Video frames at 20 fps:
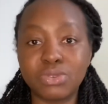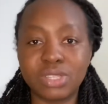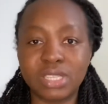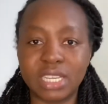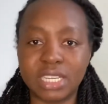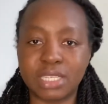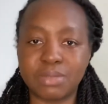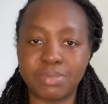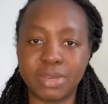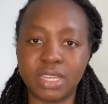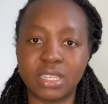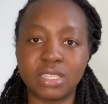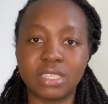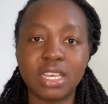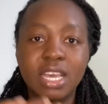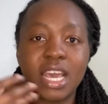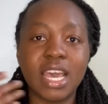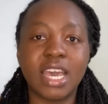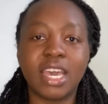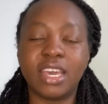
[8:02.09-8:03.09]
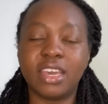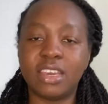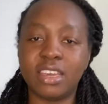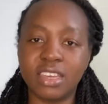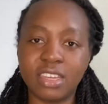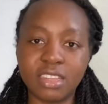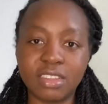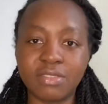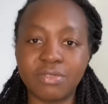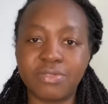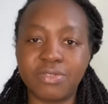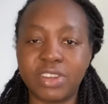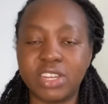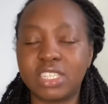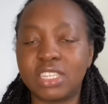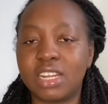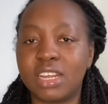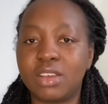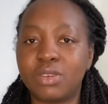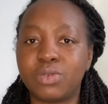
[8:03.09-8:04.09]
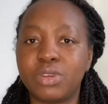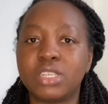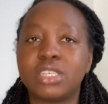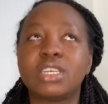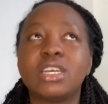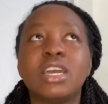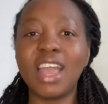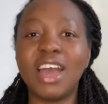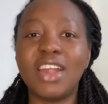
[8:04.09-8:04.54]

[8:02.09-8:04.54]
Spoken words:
statements in French language.